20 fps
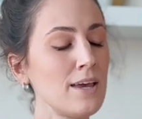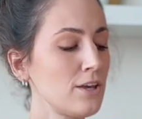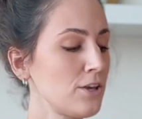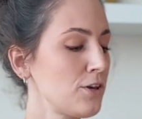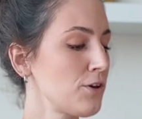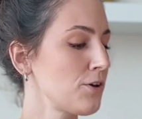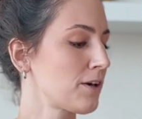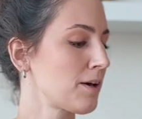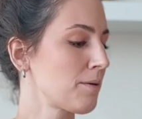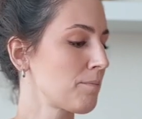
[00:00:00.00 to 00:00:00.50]

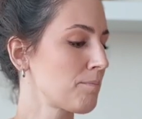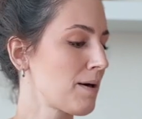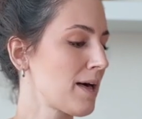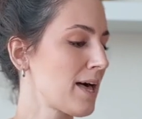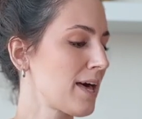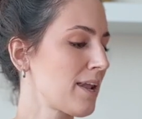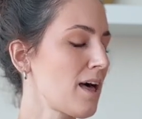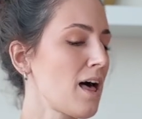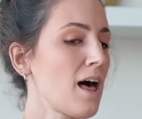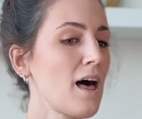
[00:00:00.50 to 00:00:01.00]
You got
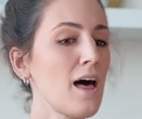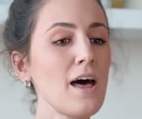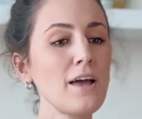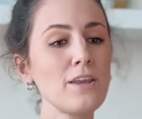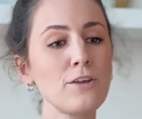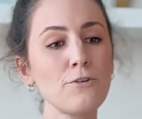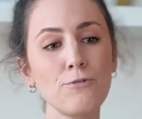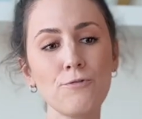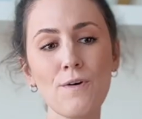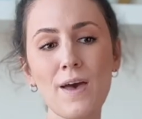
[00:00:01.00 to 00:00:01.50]
mud
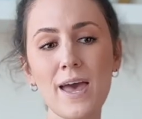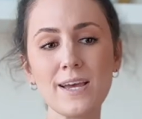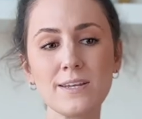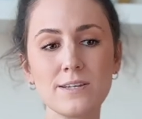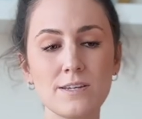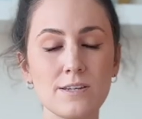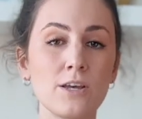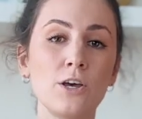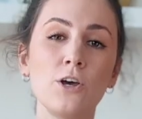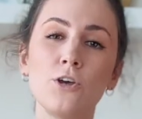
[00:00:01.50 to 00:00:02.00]
on your
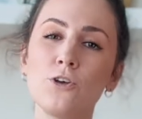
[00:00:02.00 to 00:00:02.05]
face,